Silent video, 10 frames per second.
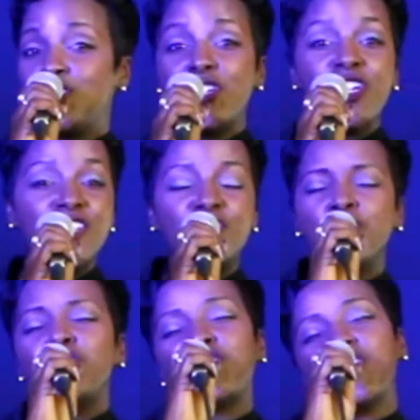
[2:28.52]
good
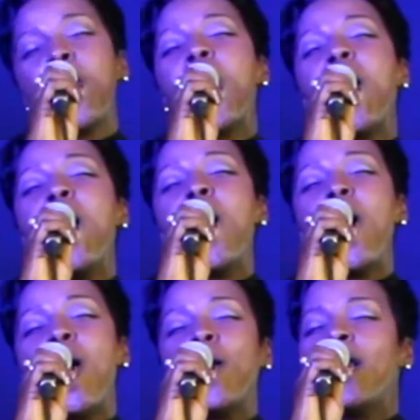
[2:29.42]
to
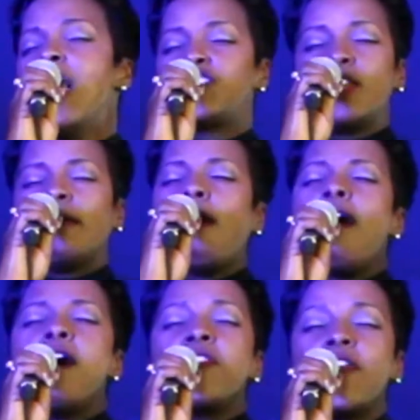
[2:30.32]
show. said
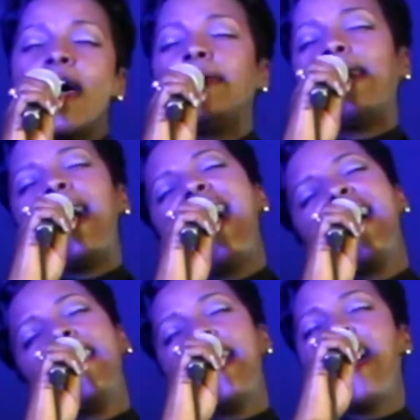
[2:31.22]
all that
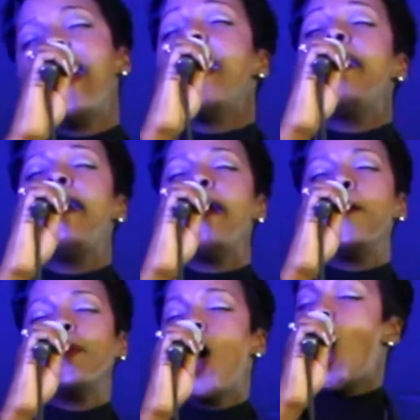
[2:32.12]
I
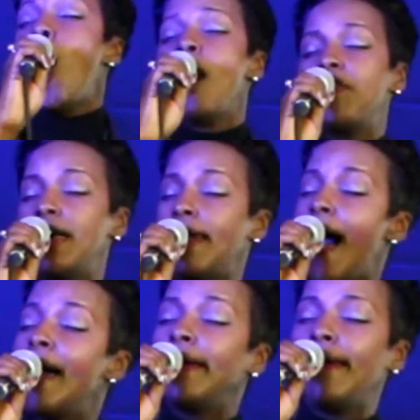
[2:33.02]
am, all that
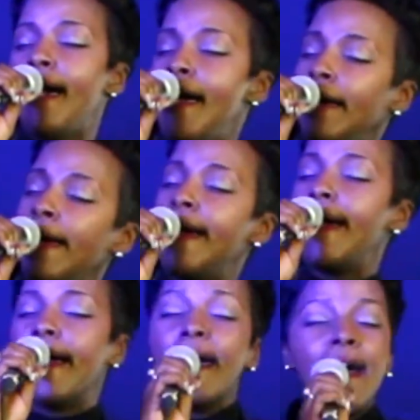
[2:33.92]
I
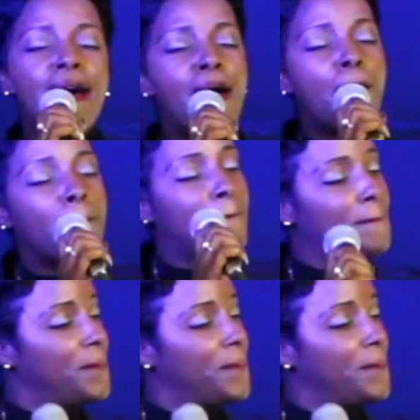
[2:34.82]
am.